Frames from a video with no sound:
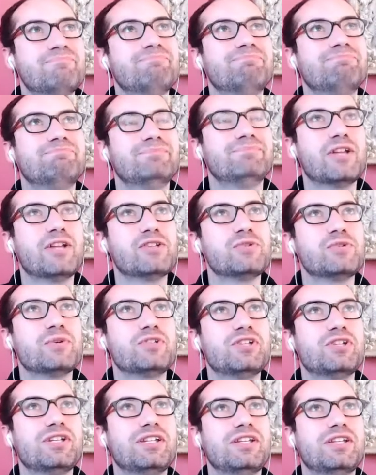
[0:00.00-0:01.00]
not
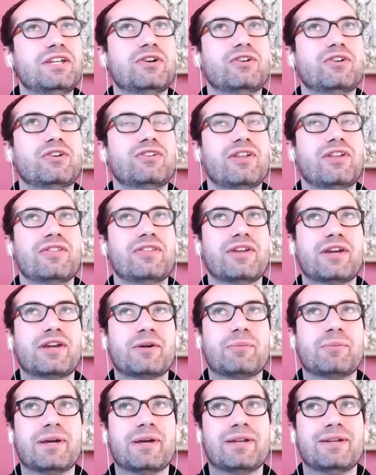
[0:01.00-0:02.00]
switching gears, I think,
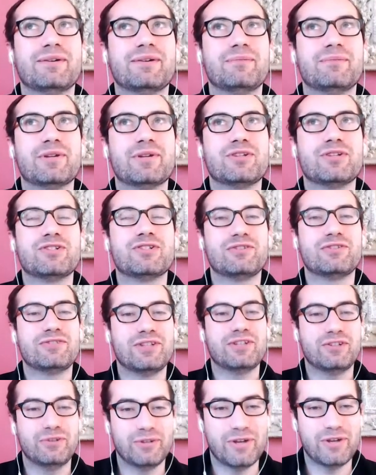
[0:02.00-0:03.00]
but but
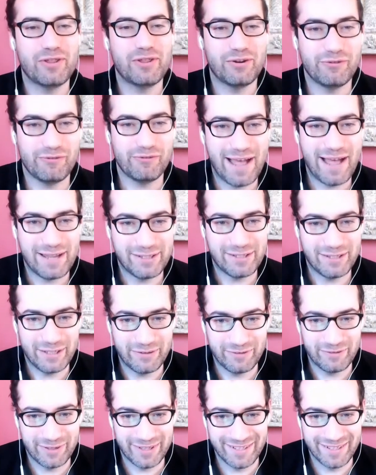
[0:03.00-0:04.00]
shifting to another facet
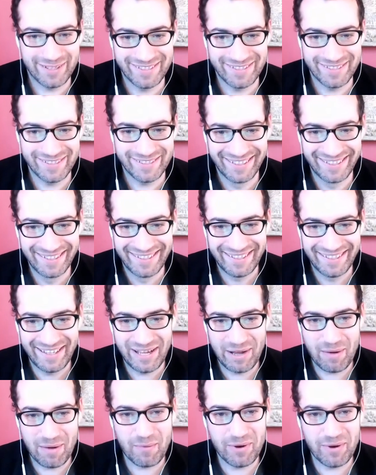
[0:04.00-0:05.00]
of this.
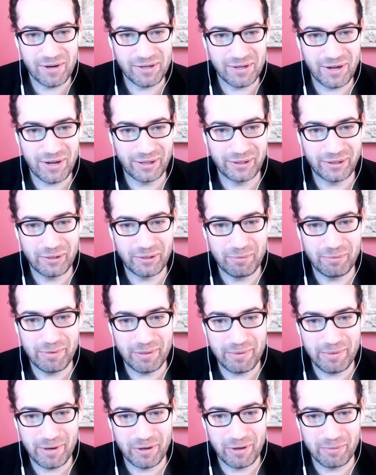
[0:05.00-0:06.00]
Uh, I wanted to talk a little bit
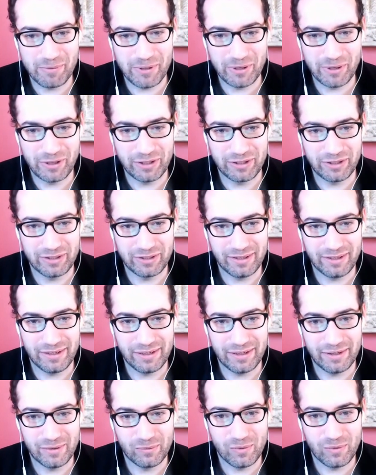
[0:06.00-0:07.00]
about your book and
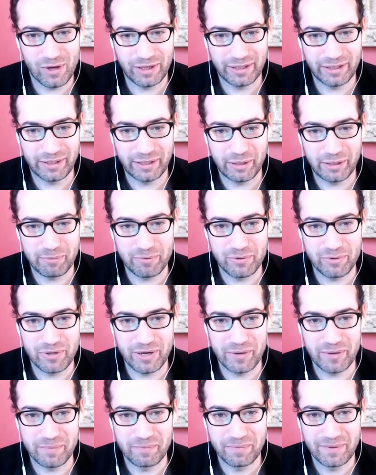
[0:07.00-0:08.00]
uh, walking like a
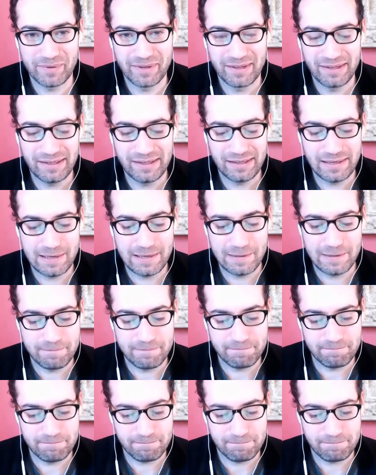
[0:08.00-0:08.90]
Buddha. Um,